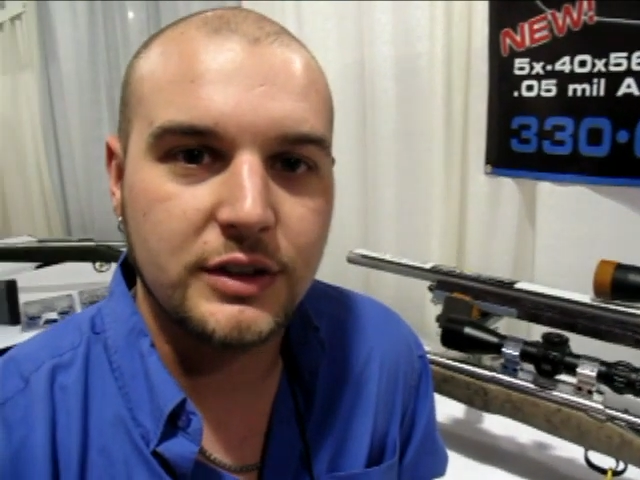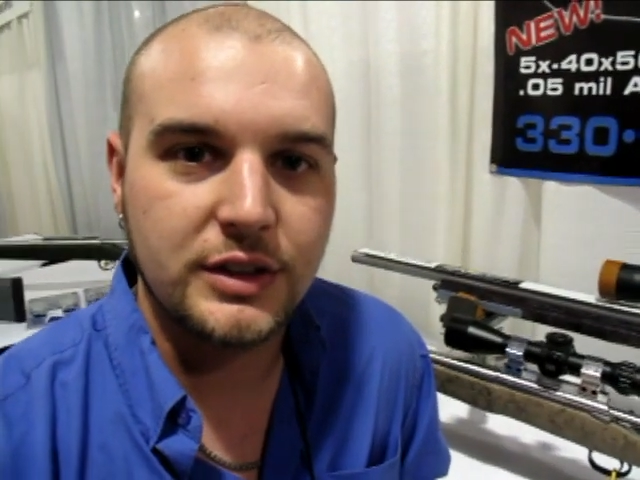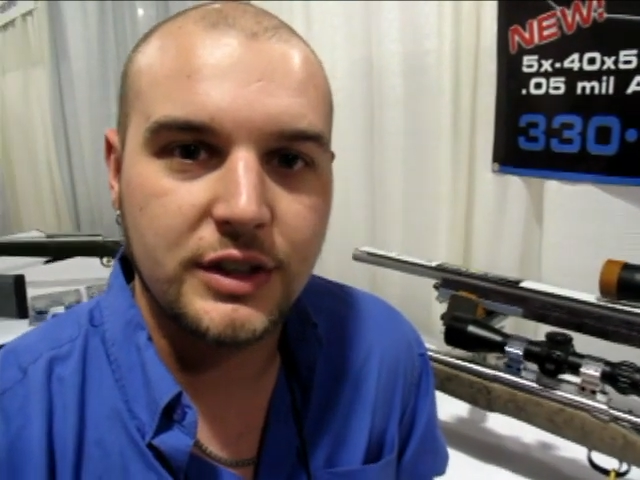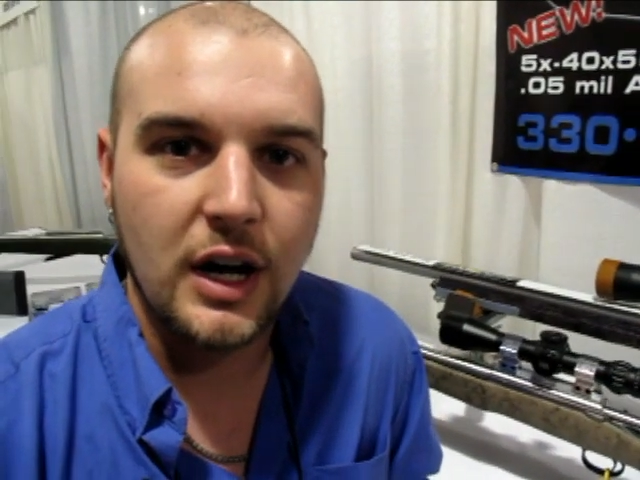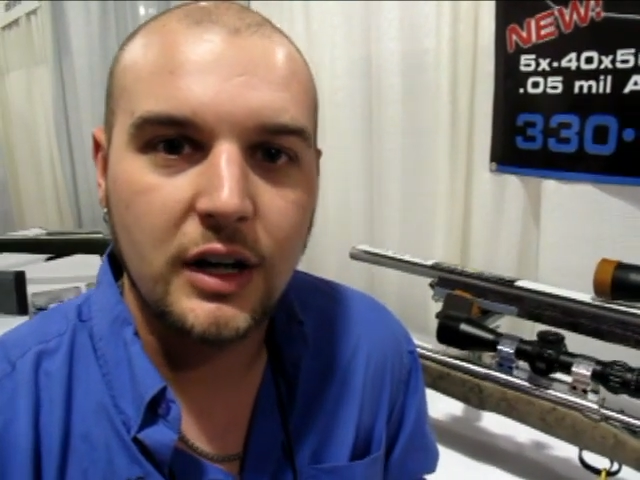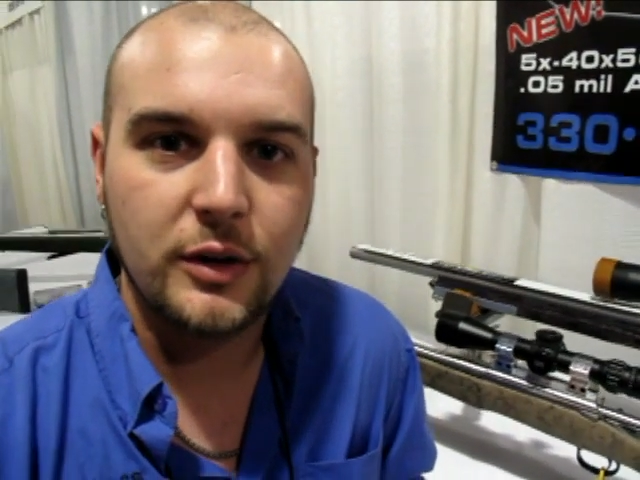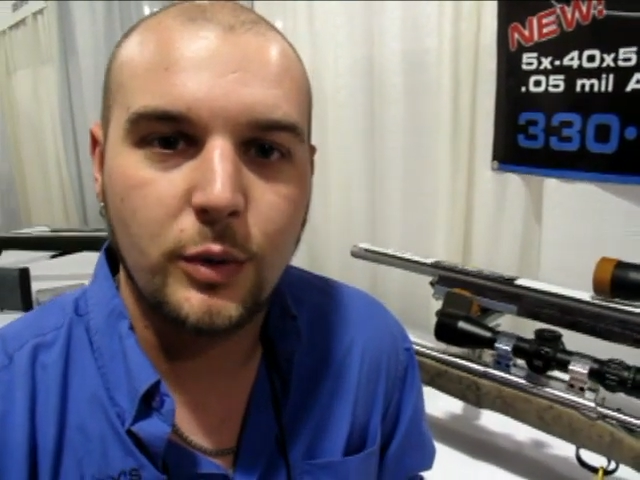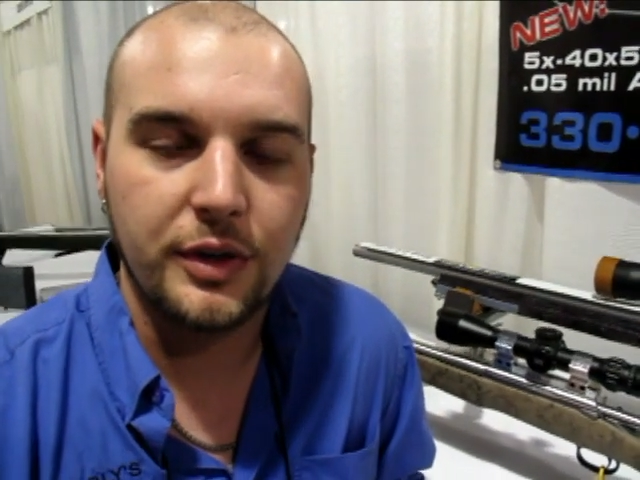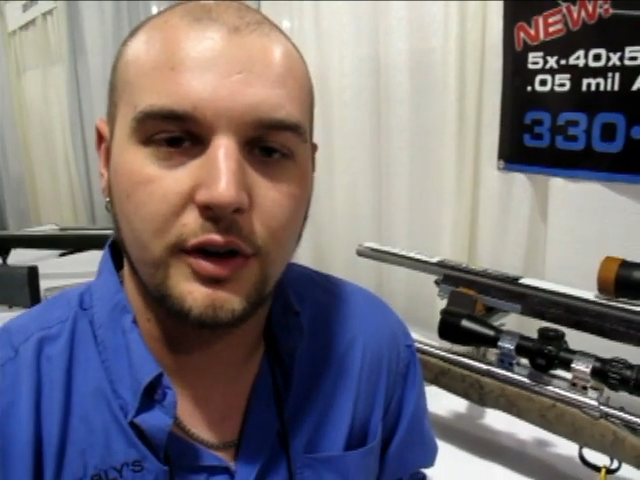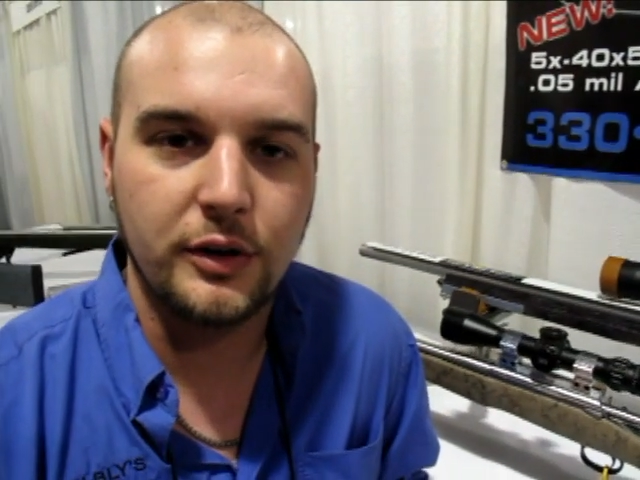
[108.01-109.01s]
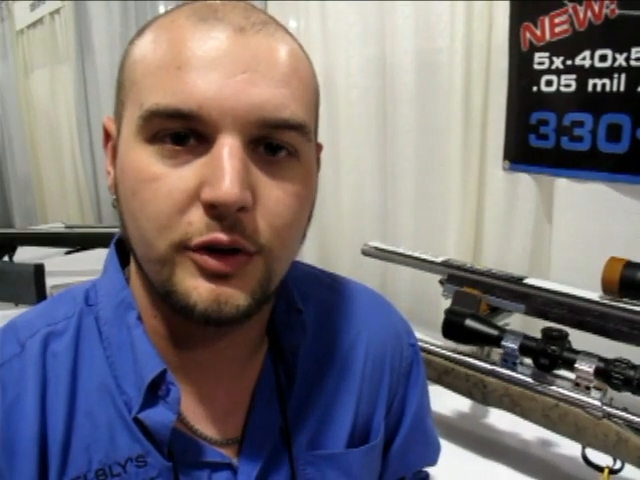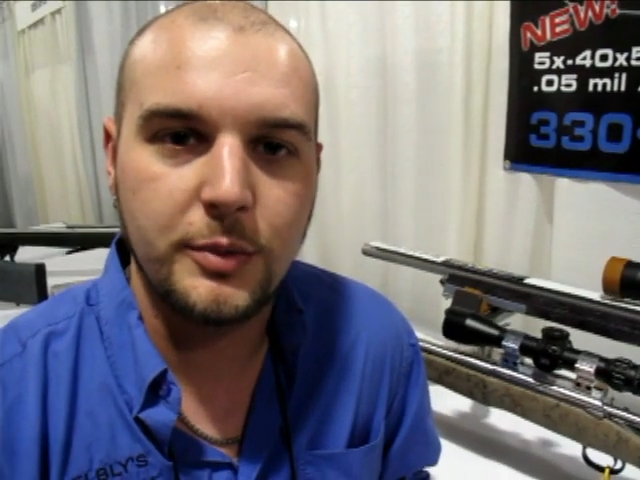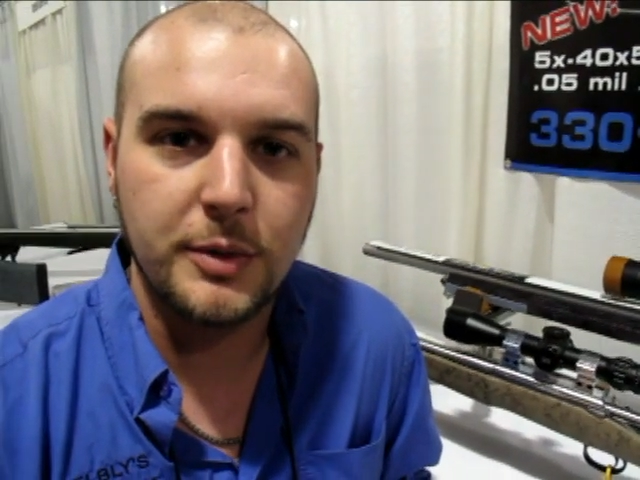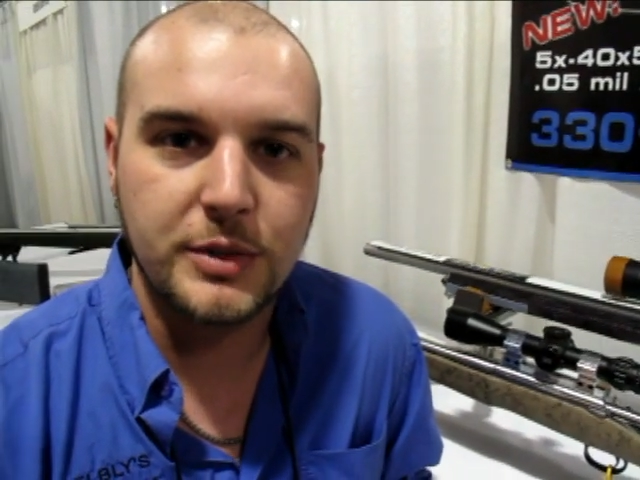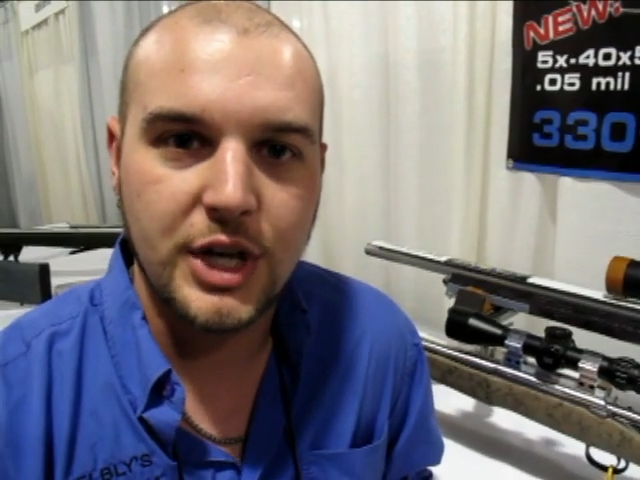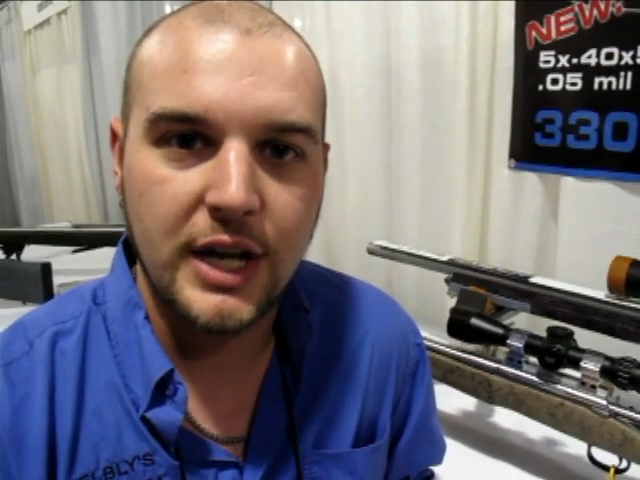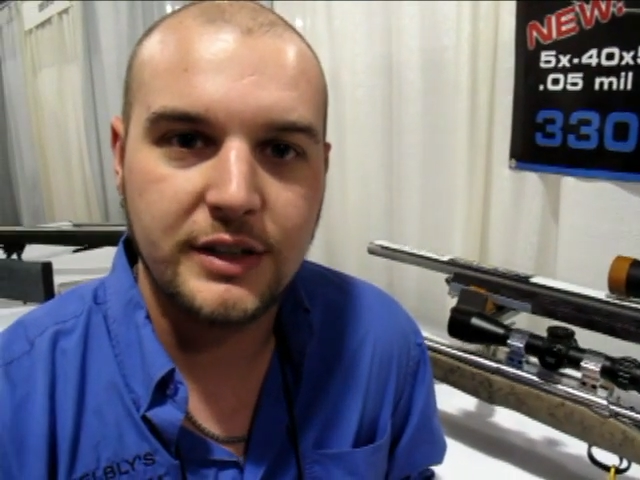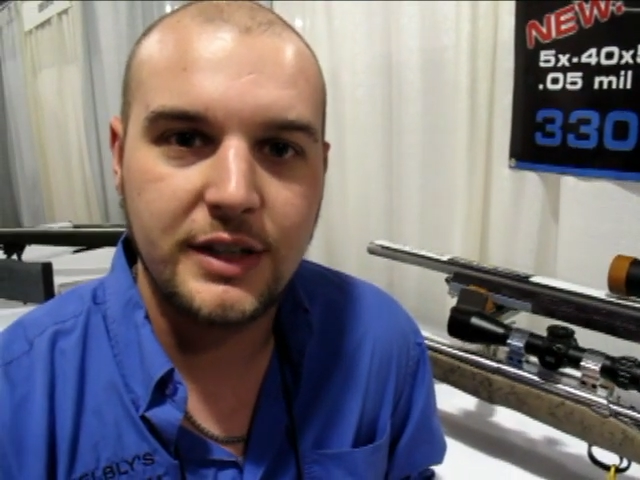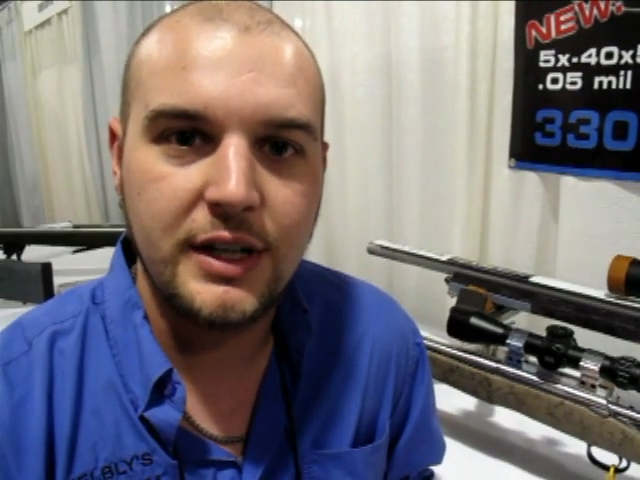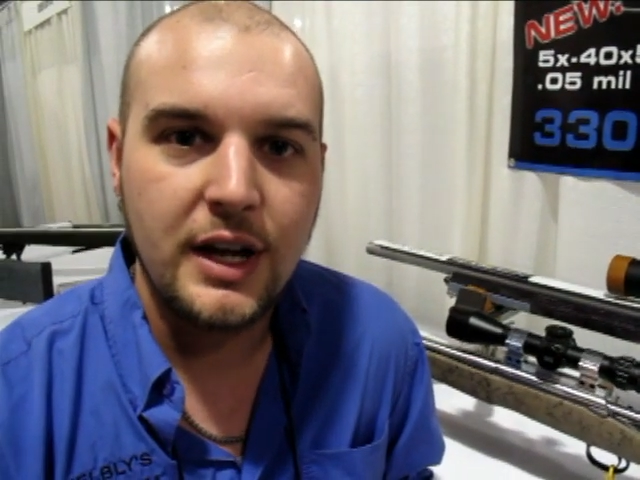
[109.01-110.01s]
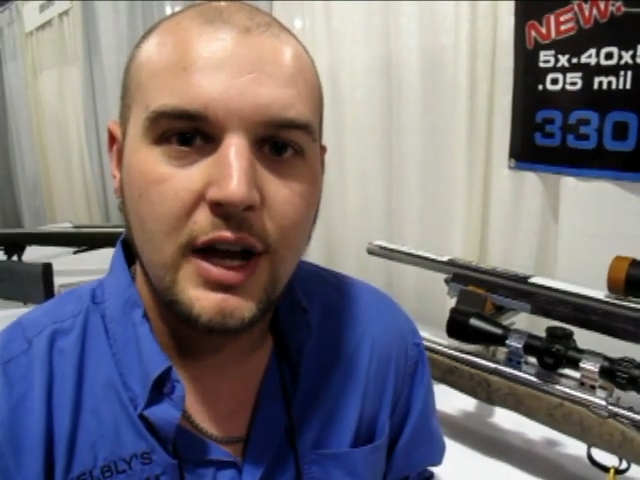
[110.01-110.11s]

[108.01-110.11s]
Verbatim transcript: stock with an aluminum chassis